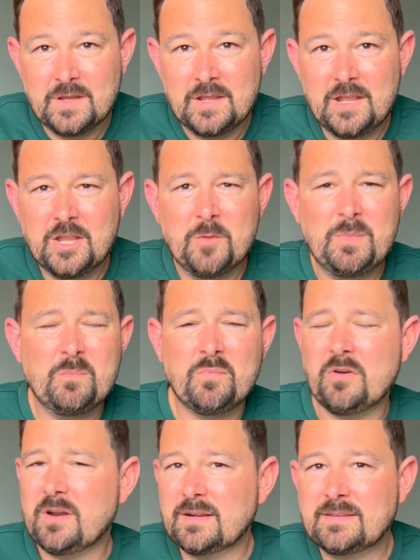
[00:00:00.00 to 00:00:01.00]
it could be
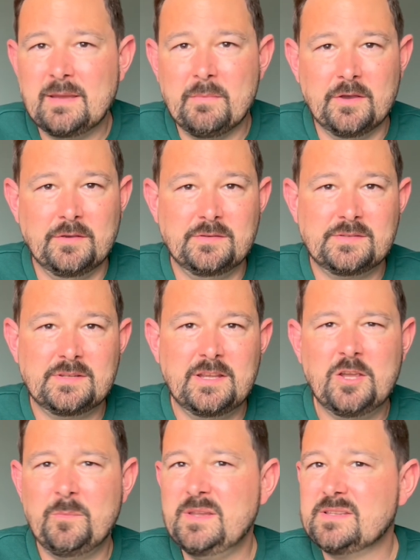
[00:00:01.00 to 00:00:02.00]
product demos, it
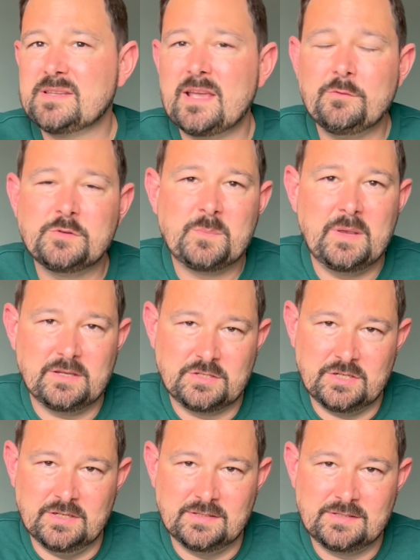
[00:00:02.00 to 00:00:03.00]
could be sales
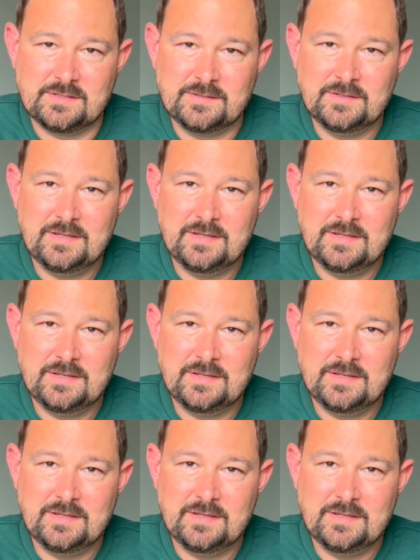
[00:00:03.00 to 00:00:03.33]
pitches,